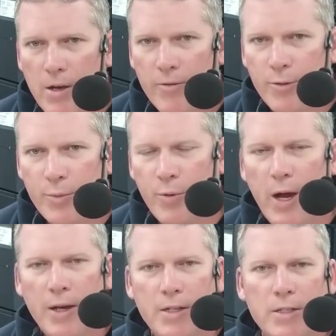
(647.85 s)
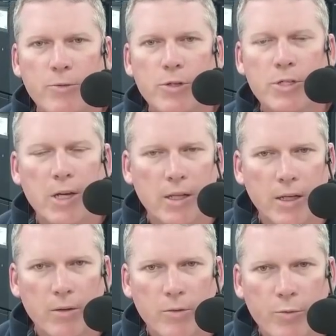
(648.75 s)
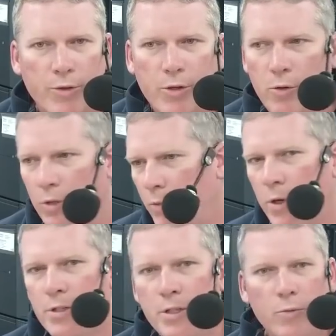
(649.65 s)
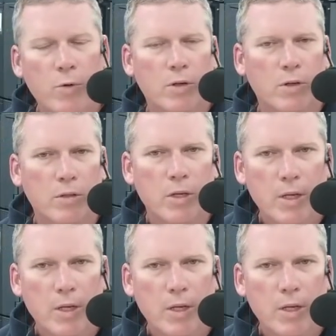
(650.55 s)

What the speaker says: for the products that we're selling. We're the only ones in the world.